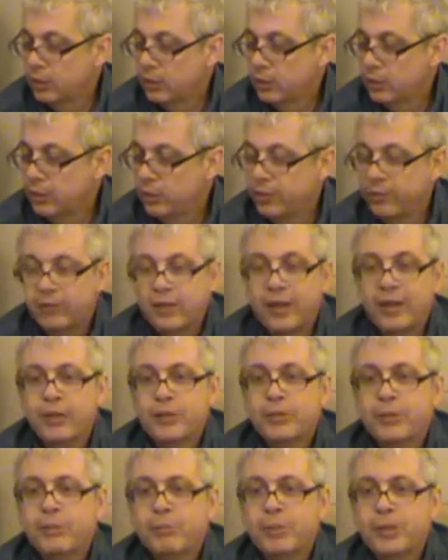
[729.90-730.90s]
to the
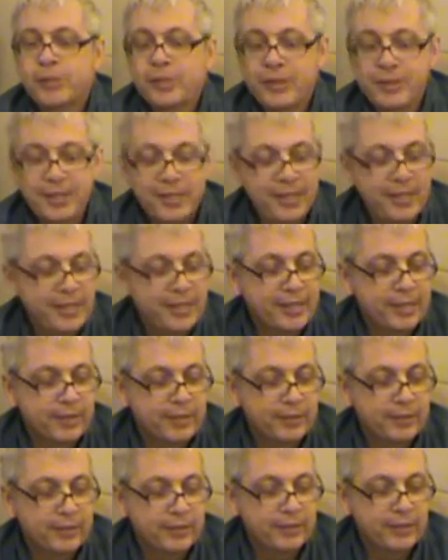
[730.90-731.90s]
vinyl community.
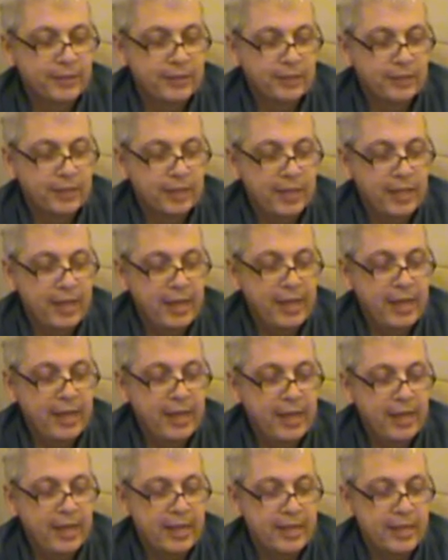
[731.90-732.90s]

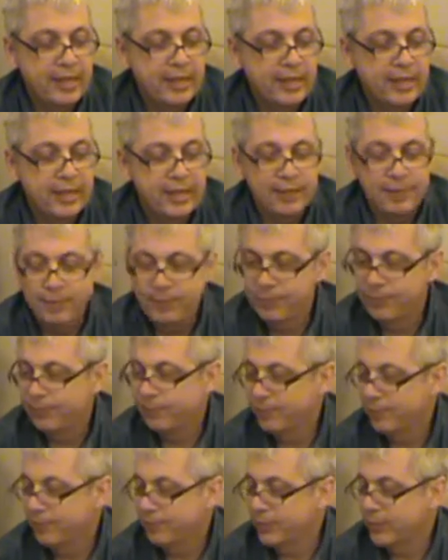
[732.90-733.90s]
And, um,
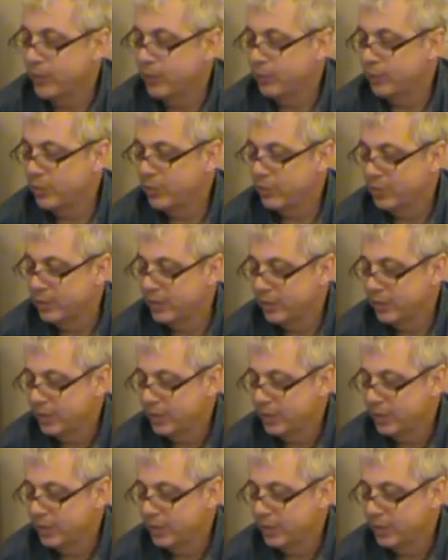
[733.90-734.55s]
well,